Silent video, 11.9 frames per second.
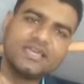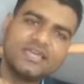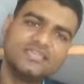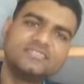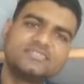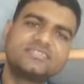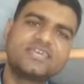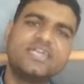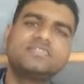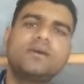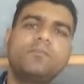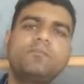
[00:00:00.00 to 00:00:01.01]

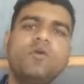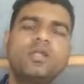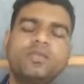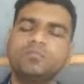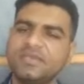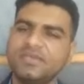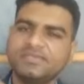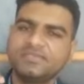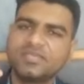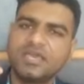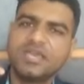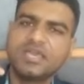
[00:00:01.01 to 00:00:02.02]
inside the body, means
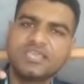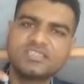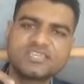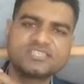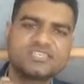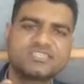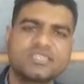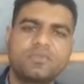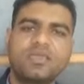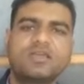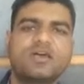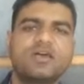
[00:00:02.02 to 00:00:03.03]
in the
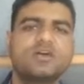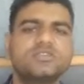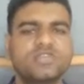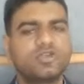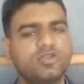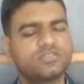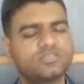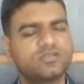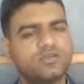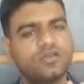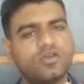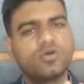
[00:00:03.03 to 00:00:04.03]
systemic circulation.
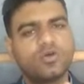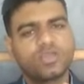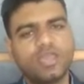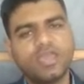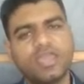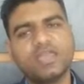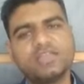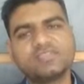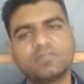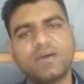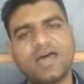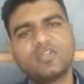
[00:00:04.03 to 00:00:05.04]
Okay, is the
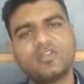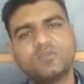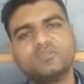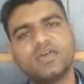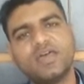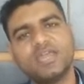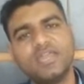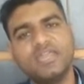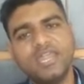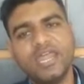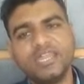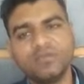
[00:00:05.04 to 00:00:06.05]
part of the
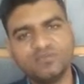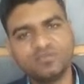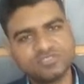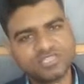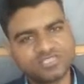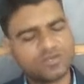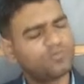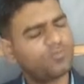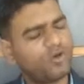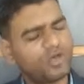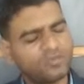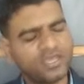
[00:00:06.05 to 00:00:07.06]
innate immune system.
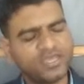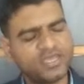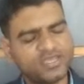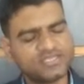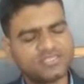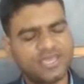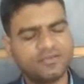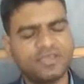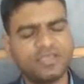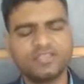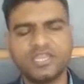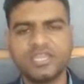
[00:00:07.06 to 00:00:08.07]
4 barrier is there
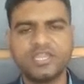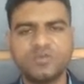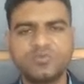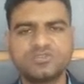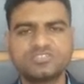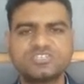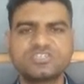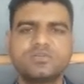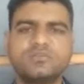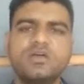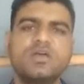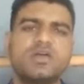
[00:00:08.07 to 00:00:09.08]
in the innate immune system.